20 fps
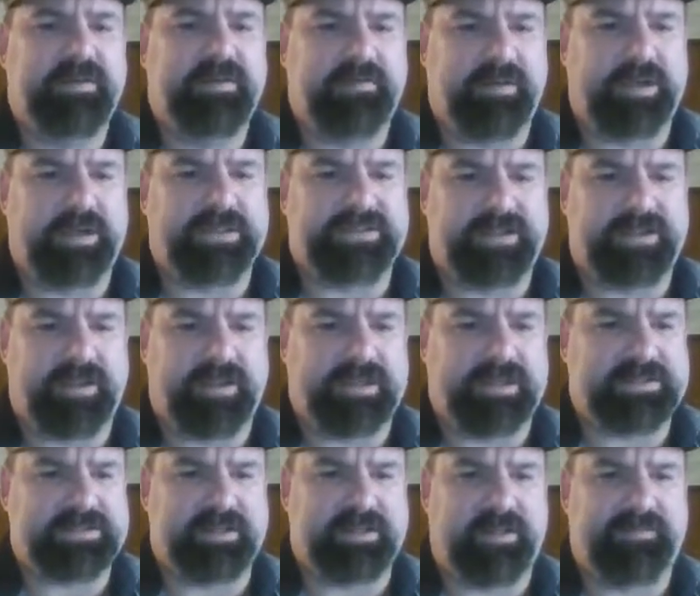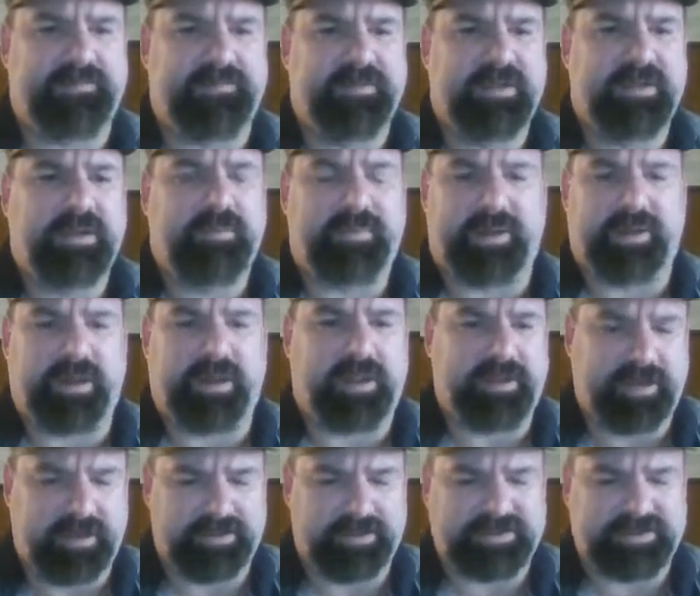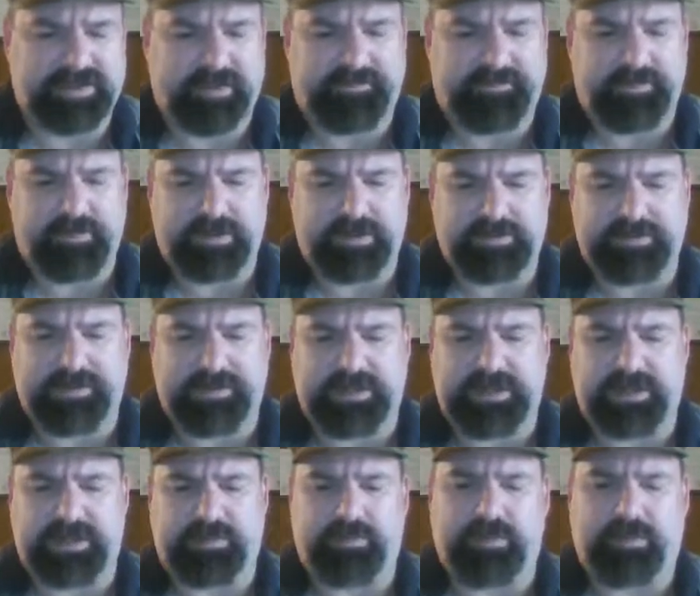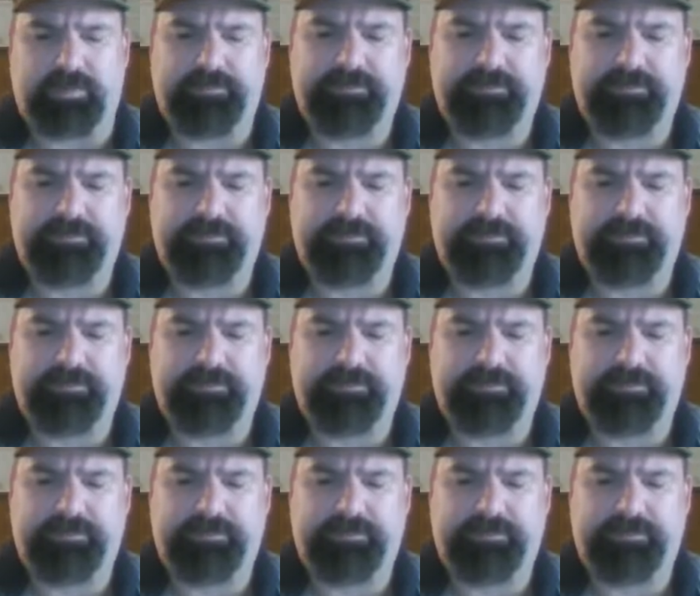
rights and all that stuff, but all the other stuff you want to be equal.